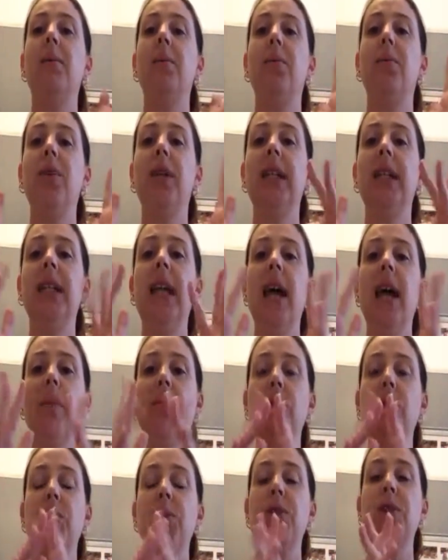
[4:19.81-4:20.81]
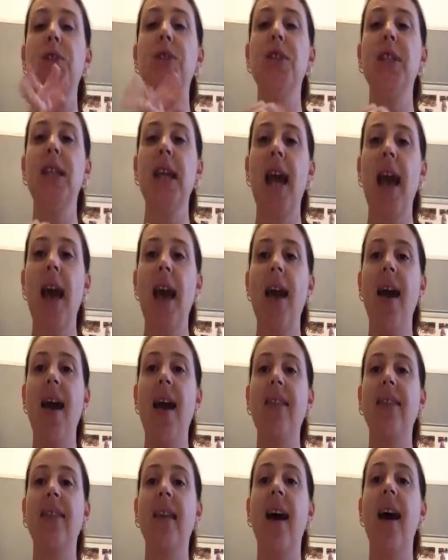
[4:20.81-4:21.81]
bring them all
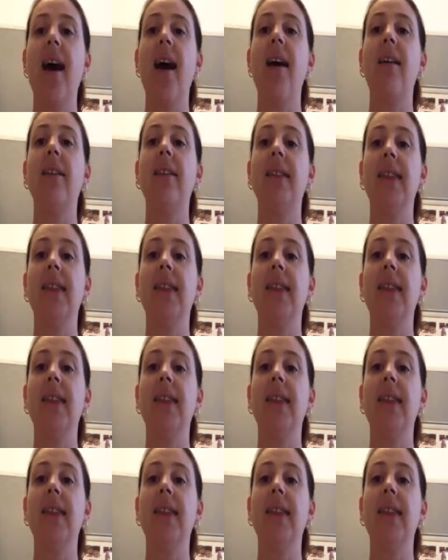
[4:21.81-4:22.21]
together,